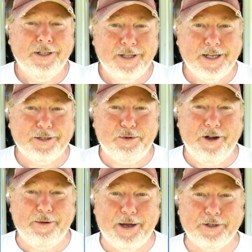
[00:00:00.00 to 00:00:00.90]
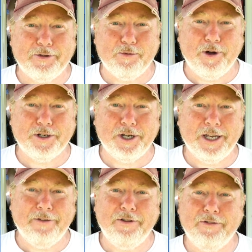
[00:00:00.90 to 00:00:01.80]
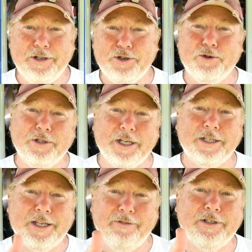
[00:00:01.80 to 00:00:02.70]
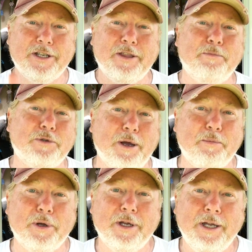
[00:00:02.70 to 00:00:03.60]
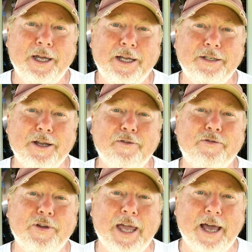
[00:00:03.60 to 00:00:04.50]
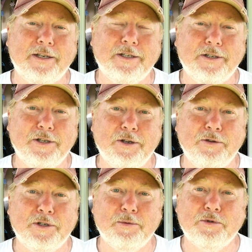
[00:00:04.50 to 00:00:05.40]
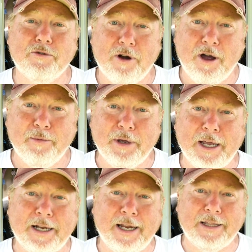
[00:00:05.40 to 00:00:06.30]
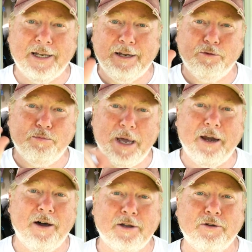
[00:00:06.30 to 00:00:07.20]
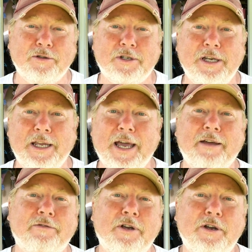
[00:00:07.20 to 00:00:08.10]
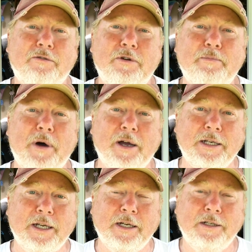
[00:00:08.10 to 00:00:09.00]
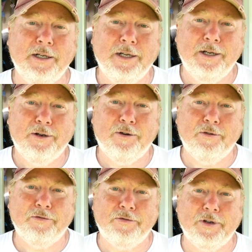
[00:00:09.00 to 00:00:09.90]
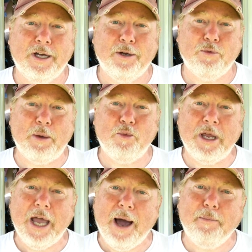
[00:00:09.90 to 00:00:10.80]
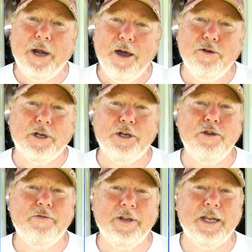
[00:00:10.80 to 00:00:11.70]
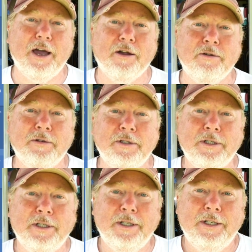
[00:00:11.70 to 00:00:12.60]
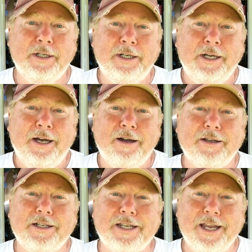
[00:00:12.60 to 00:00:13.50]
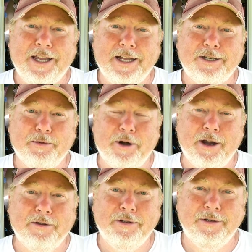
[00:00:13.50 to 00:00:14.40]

Thanks very much for watching. If you've enjoyed this, give us a thumbs up, and don't forget to subscribe and click the little bell icon so you get a reminder of when we upload a new video. I'm going to see you again tomorrow.